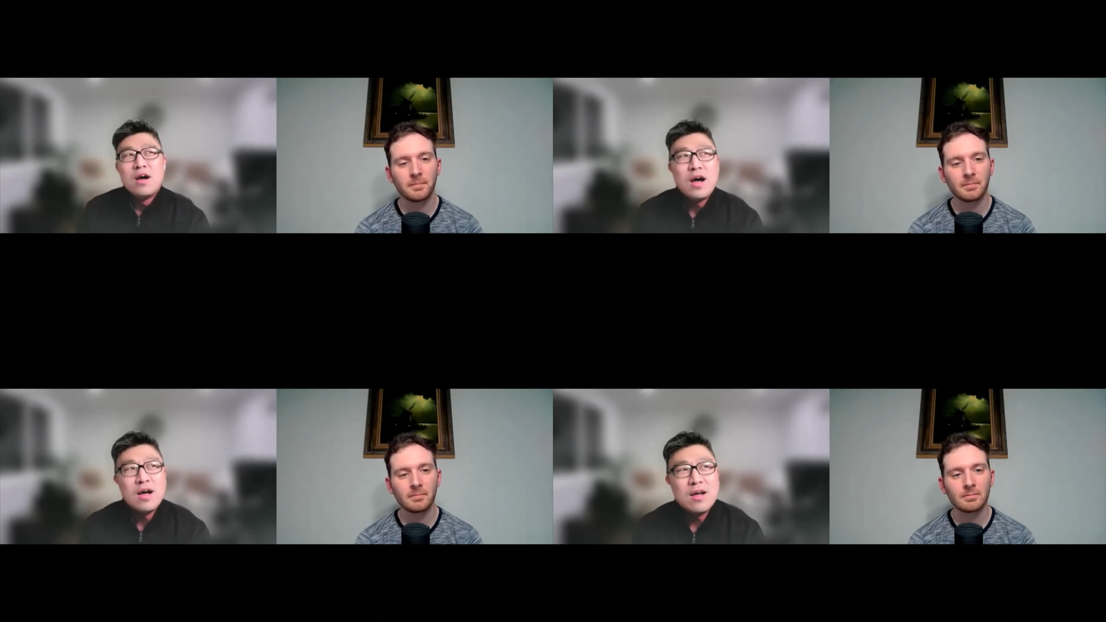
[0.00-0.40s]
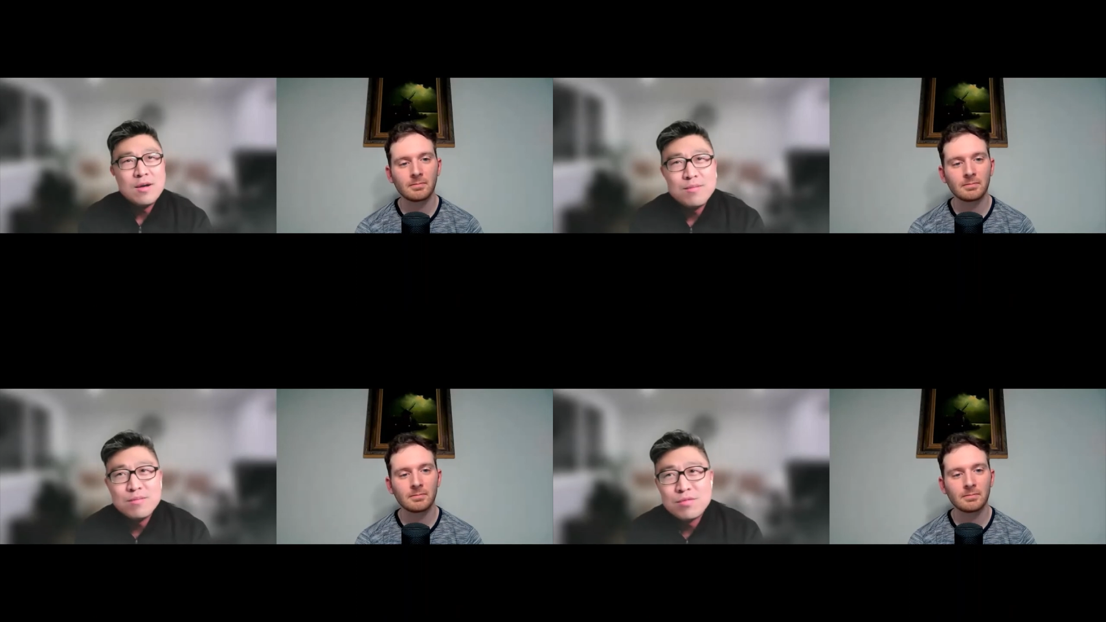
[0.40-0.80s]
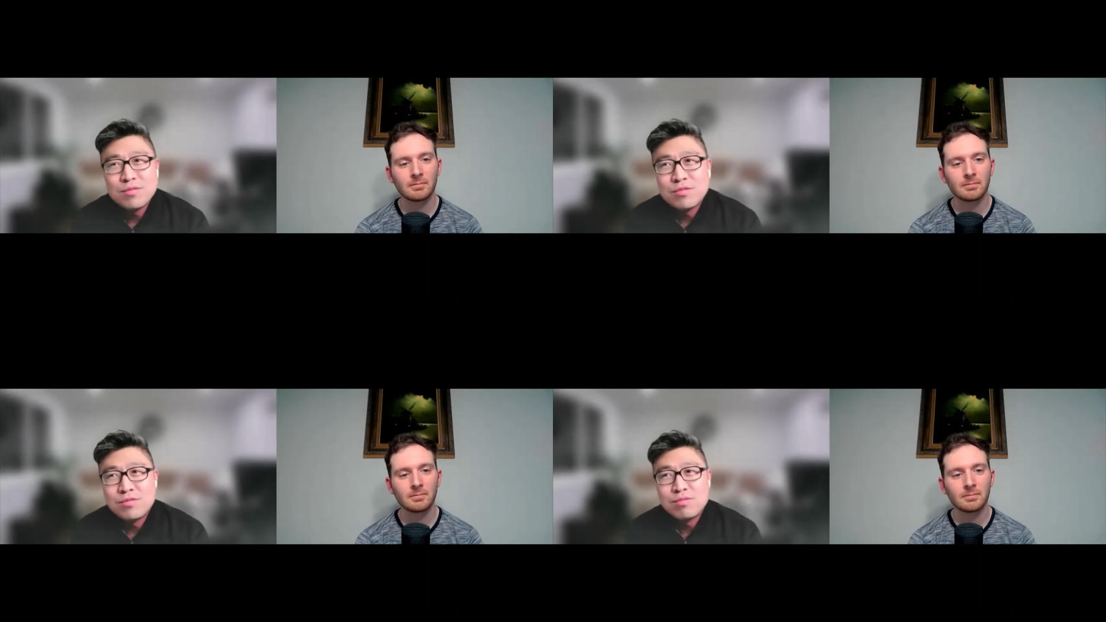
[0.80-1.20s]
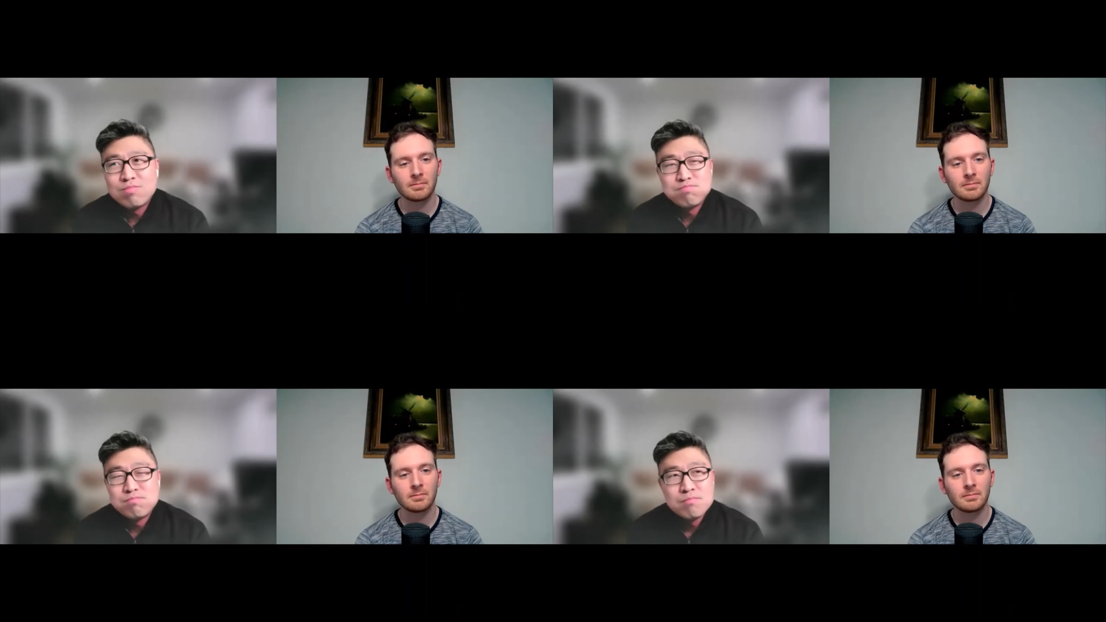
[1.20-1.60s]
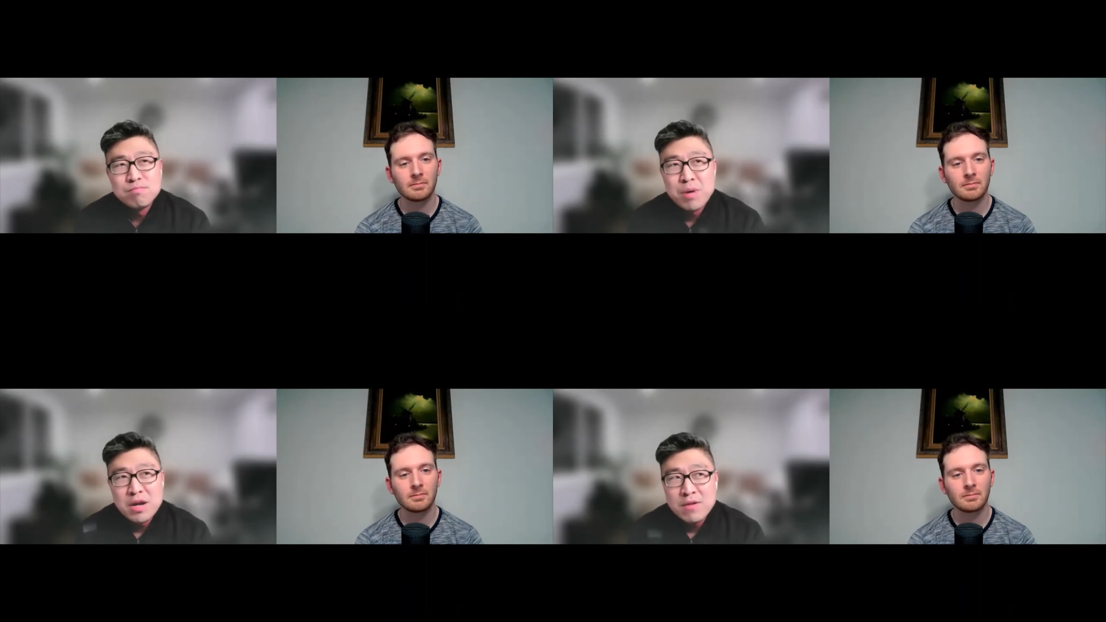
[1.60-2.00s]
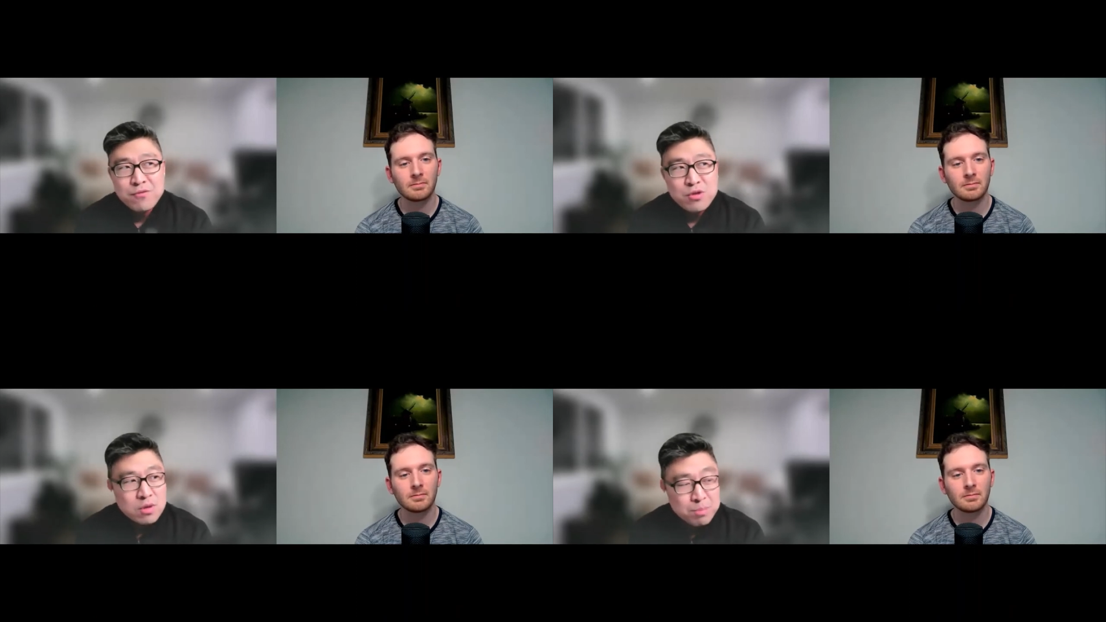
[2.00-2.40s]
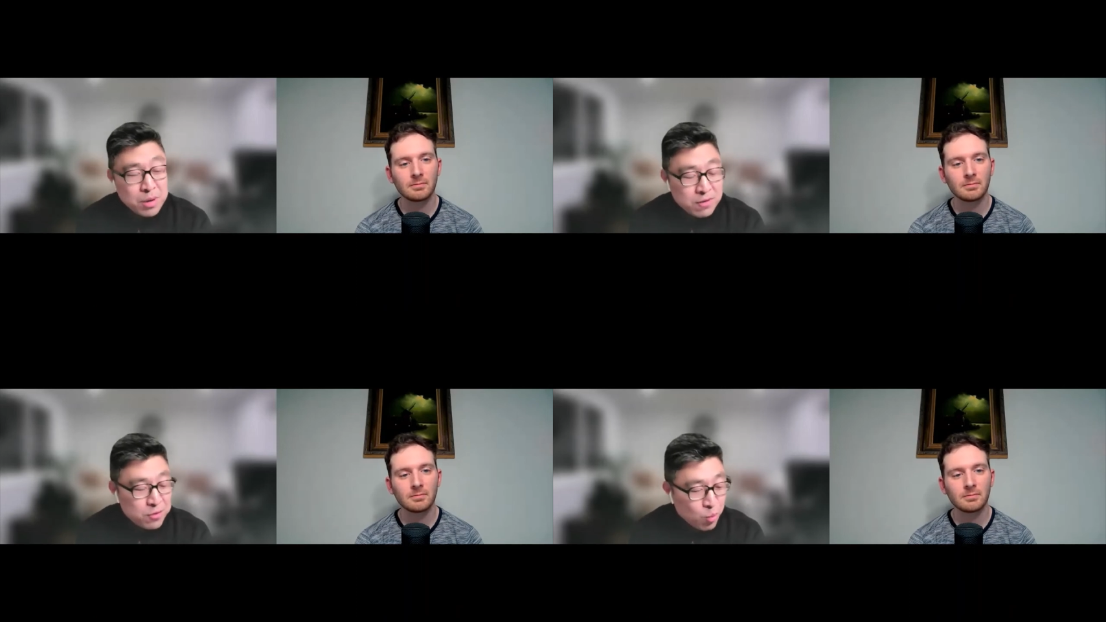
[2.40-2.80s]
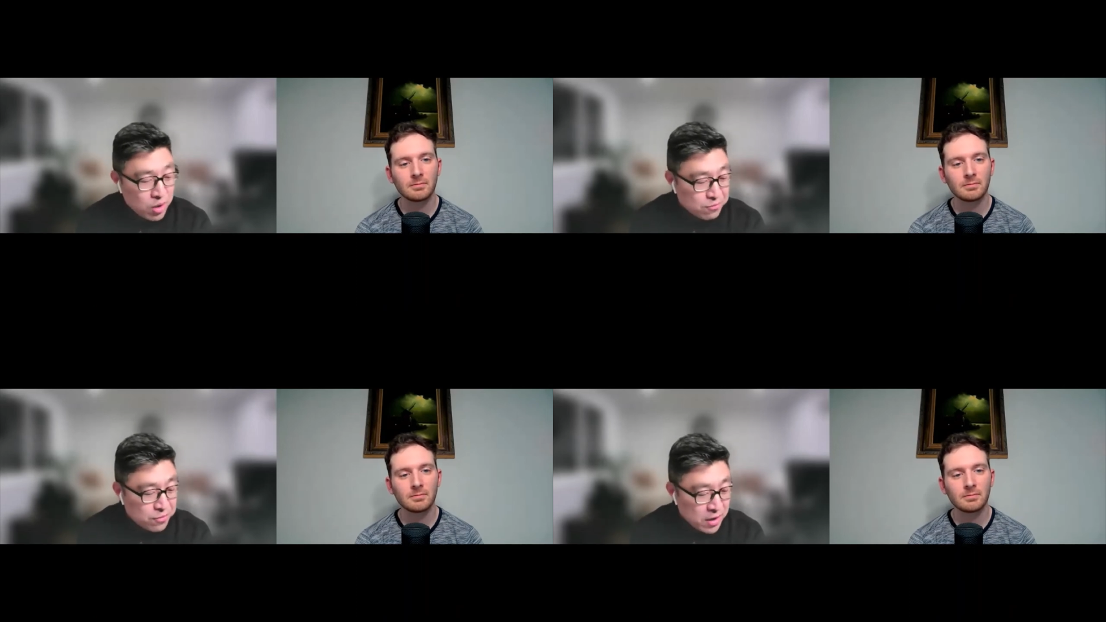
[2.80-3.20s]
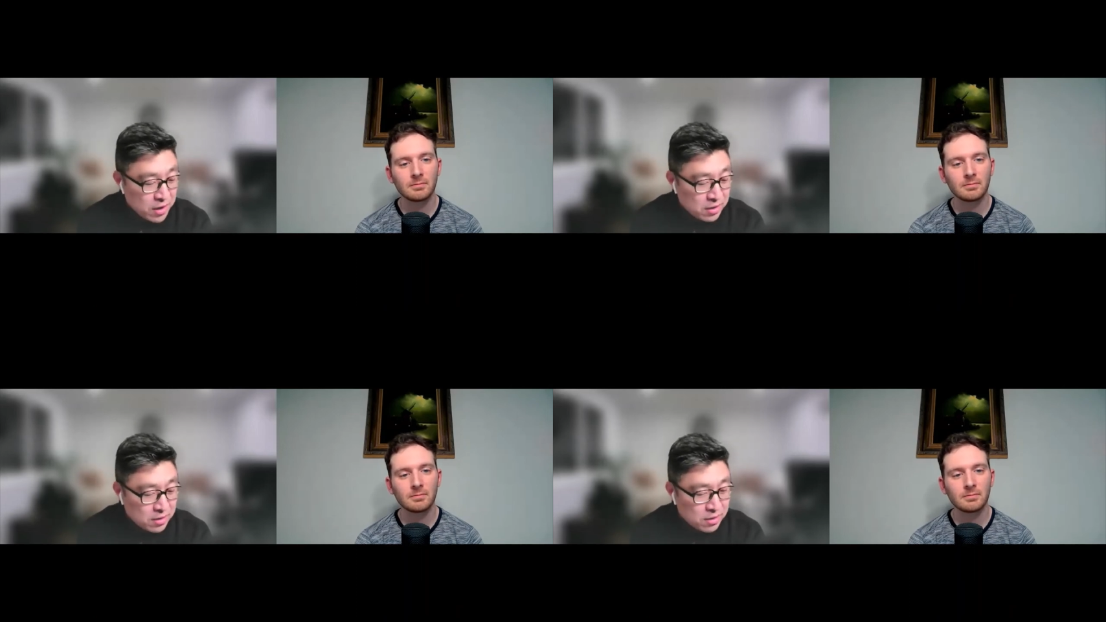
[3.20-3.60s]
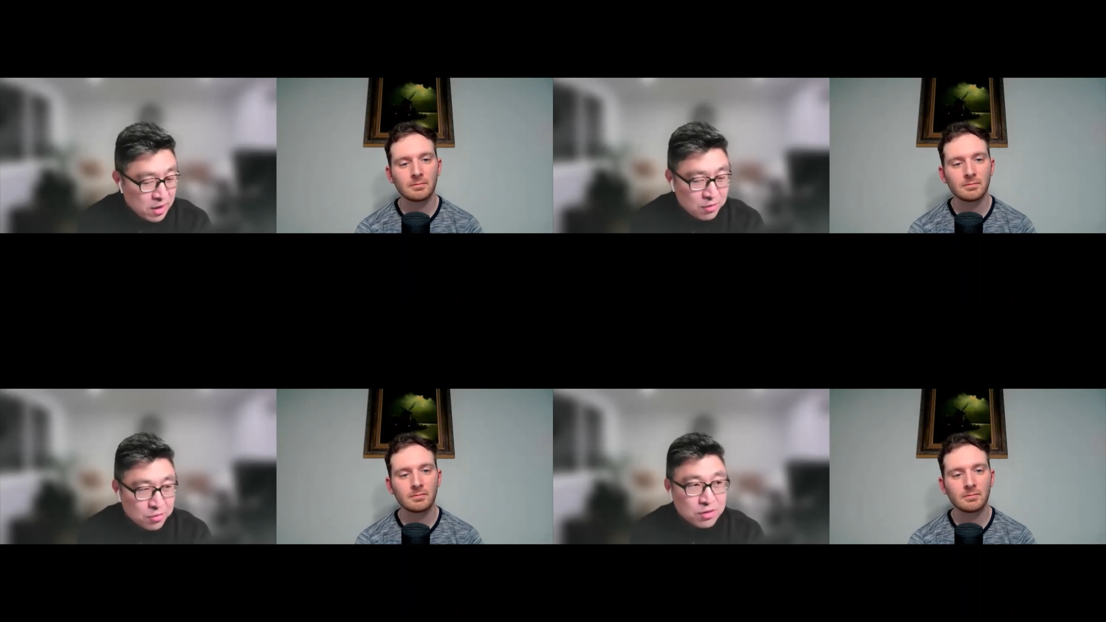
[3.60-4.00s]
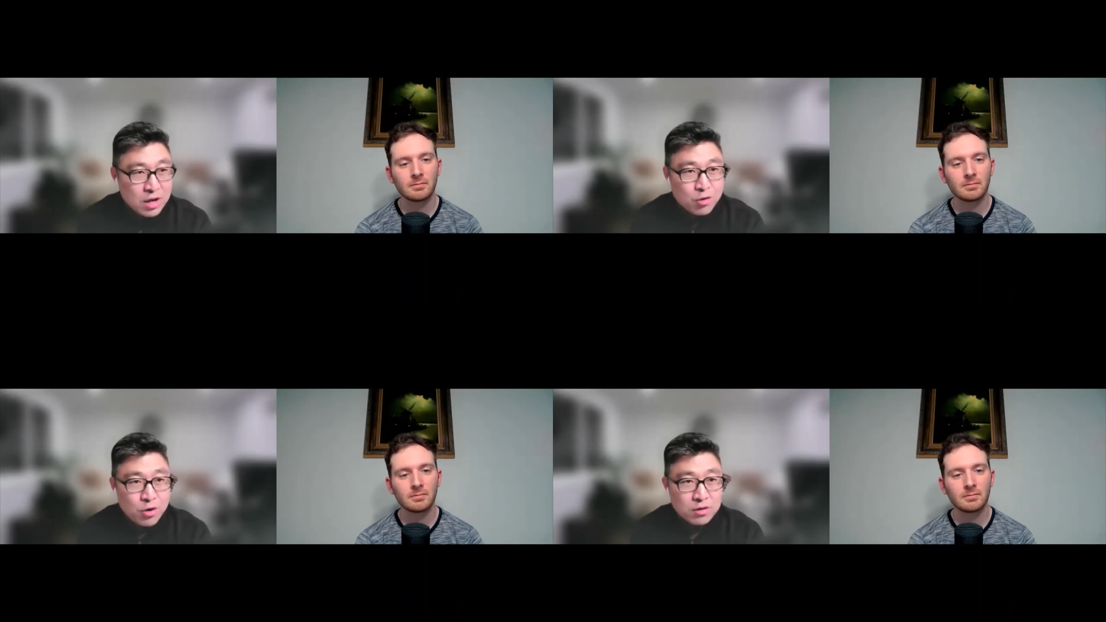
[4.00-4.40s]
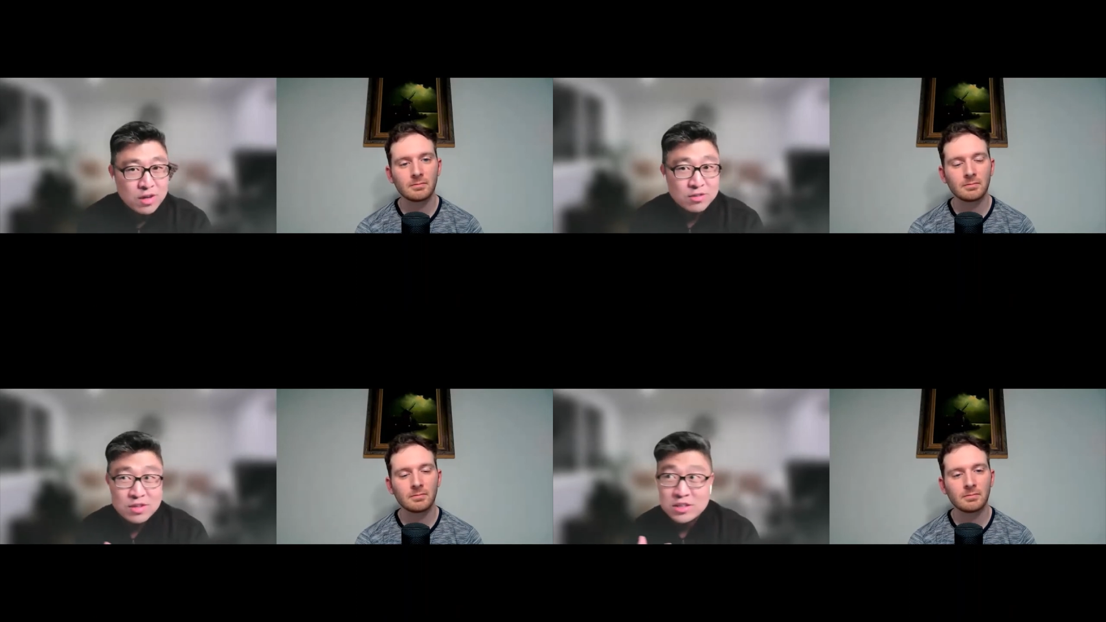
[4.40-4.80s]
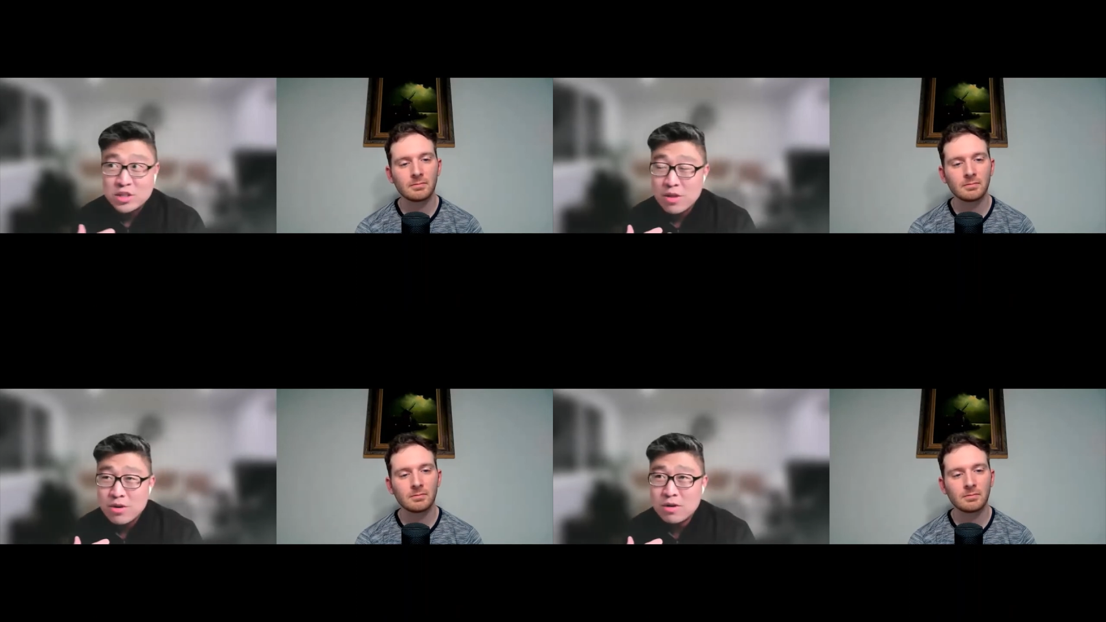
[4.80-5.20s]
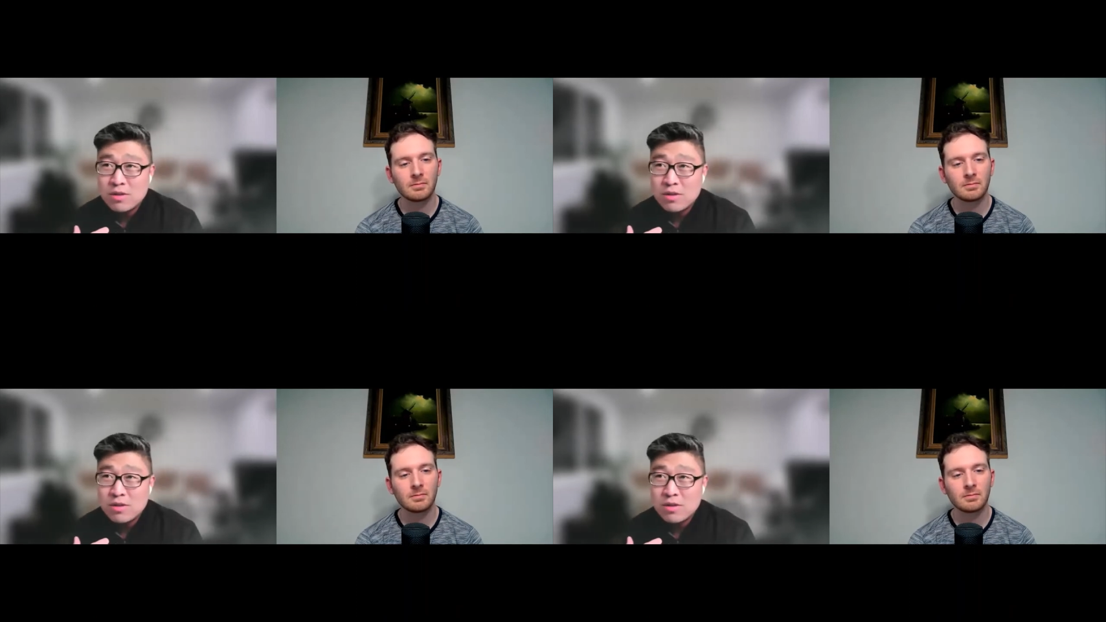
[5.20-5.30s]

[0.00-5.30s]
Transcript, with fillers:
Speaker 1: Um, but if you but if you want to find novels that criticize each other,